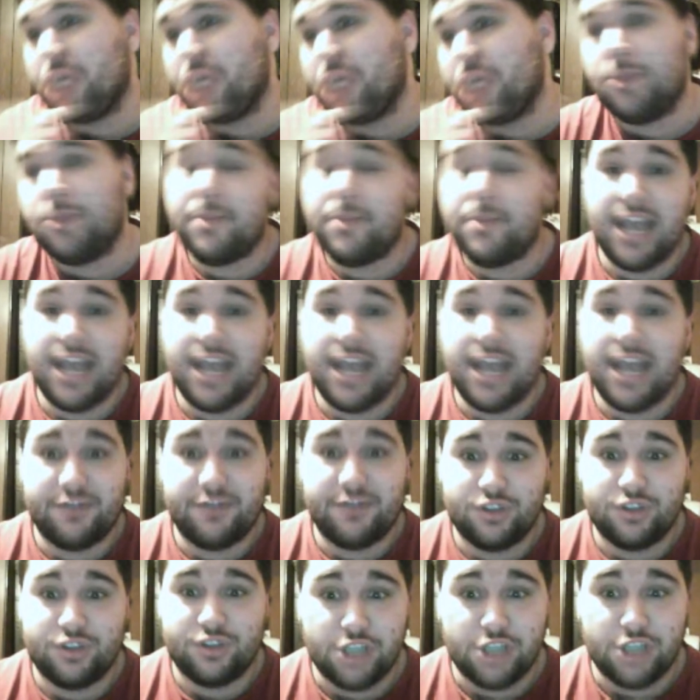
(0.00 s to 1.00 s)
can you meet me
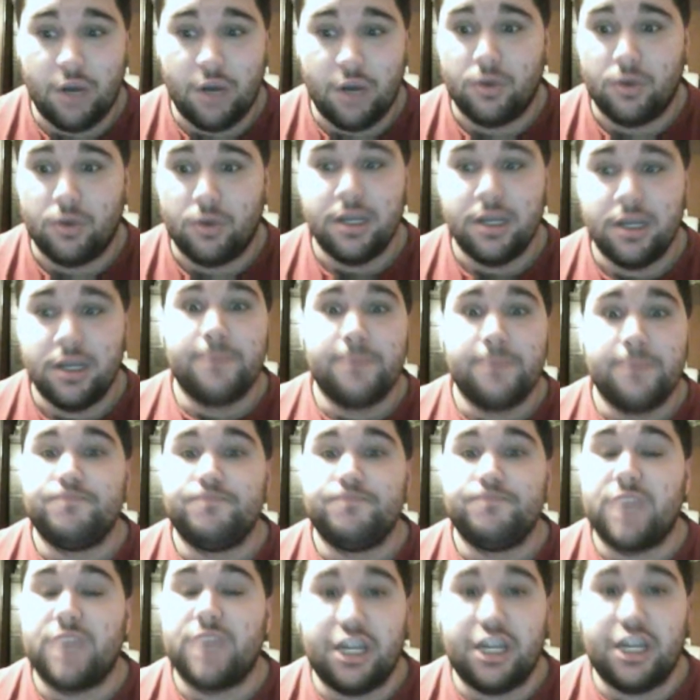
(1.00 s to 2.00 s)
after the show?
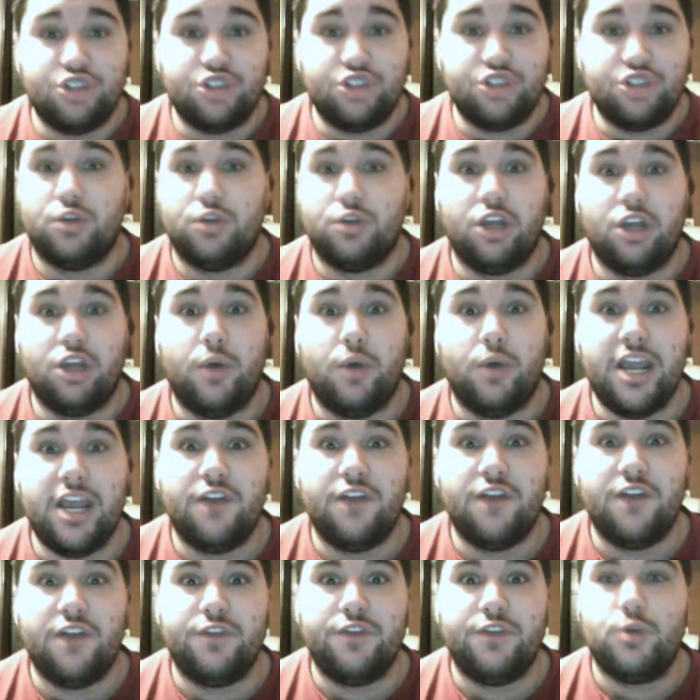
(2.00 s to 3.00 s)
And do a
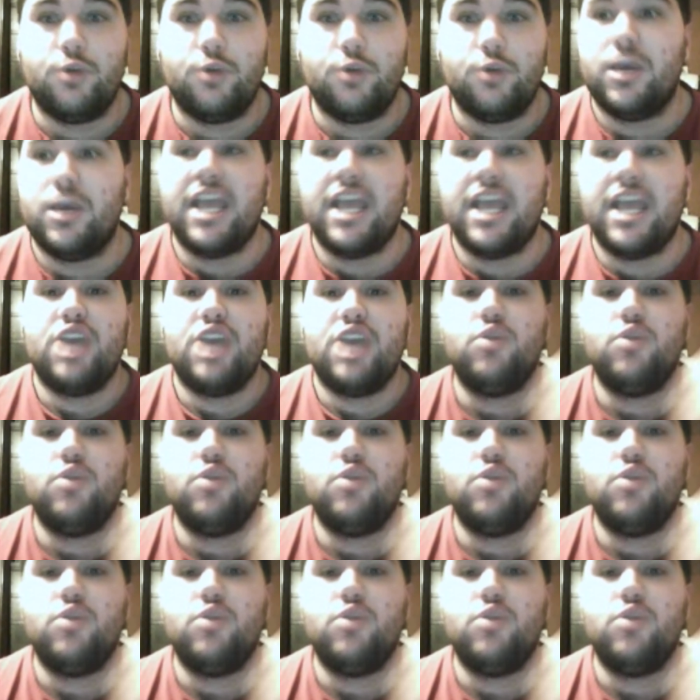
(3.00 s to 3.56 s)
little interview.